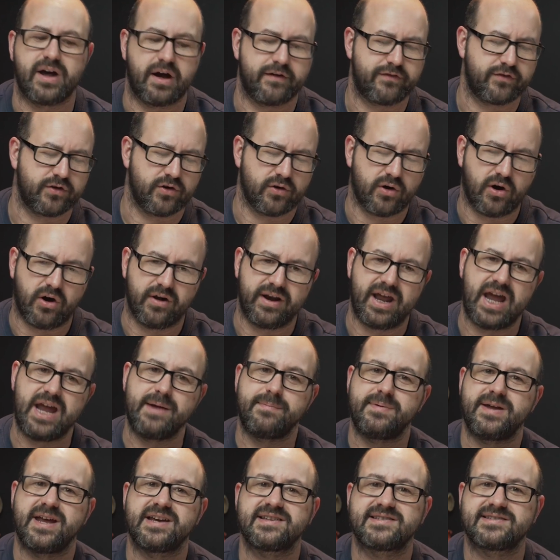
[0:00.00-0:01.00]
Now, if you're on
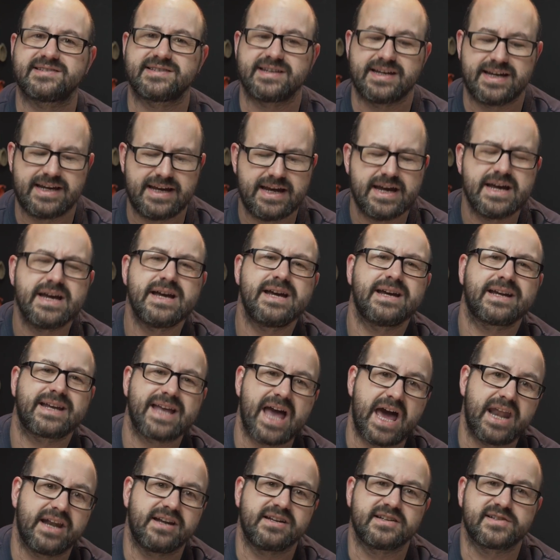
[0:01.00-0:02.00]
APS-C,
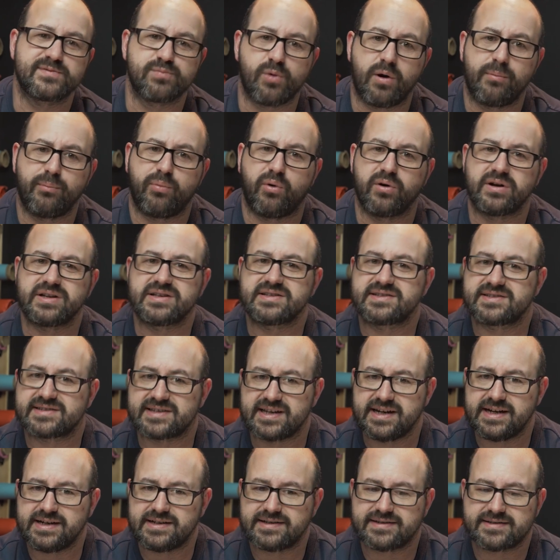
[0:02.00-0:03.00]
Canon is
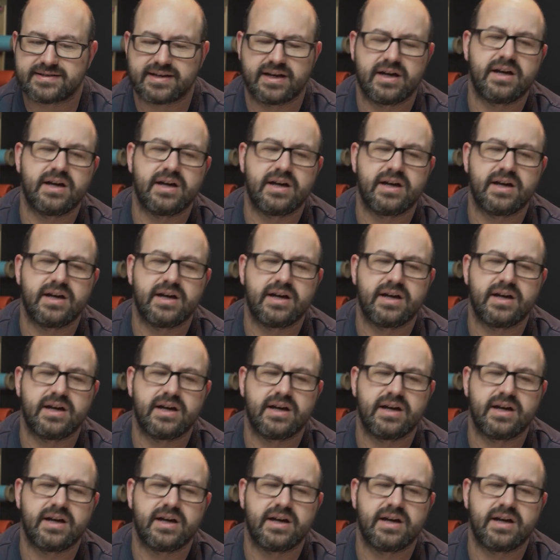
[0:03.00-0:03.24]
1.6,